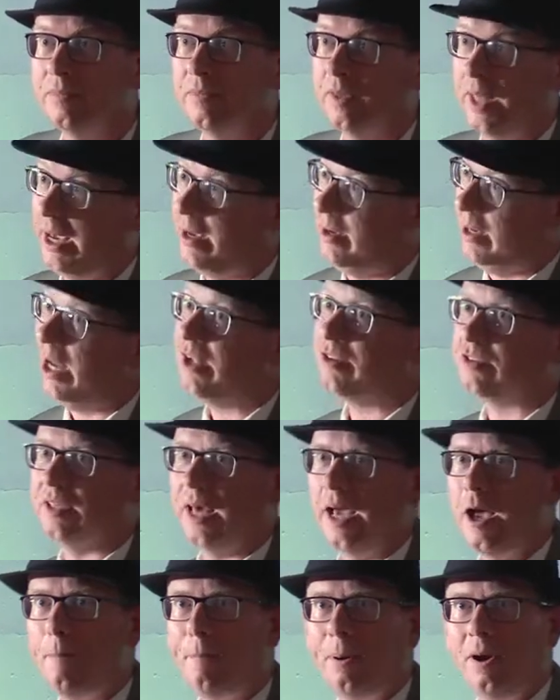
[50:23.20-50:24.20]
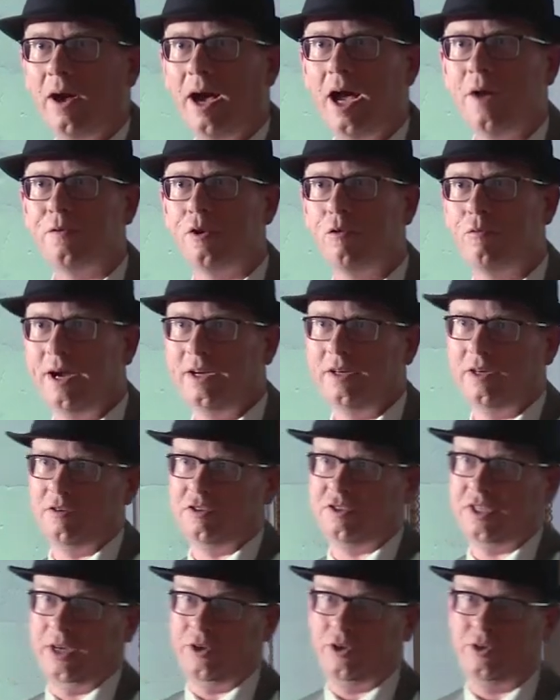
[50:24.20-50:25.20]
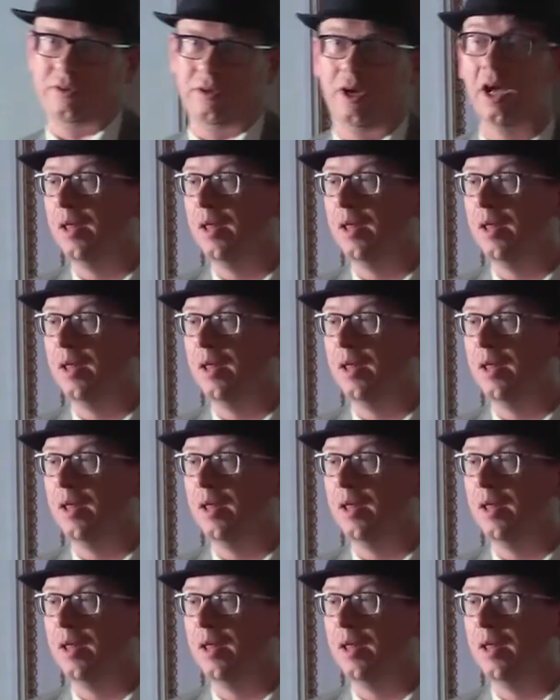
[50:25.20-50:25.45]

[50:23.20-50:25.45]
they, yes, they apply for a radio station.